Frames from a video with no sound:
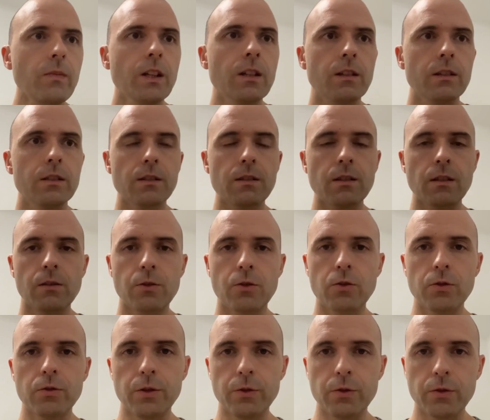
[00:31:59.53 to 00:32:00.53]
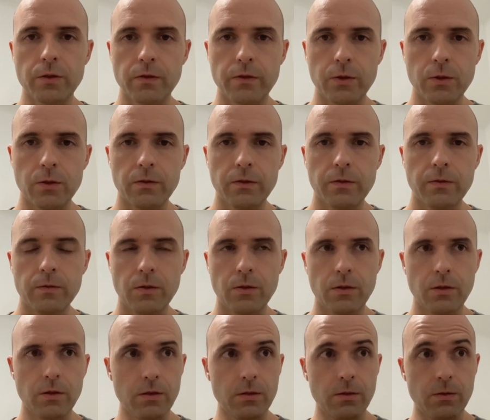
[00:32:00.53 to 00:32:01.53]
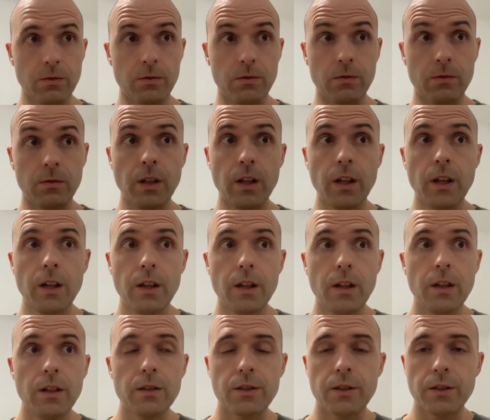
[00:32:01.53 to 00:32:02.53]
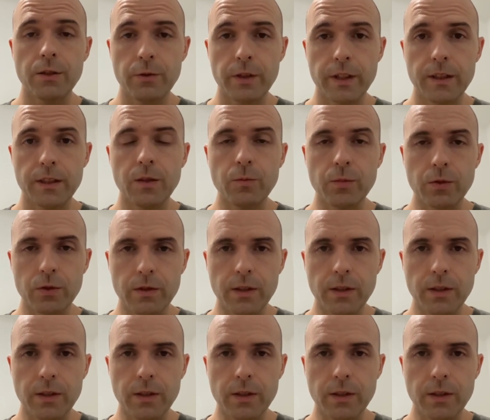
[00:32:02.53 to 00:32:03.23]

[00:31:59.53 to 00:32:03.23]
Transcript: And it's also useful to generate input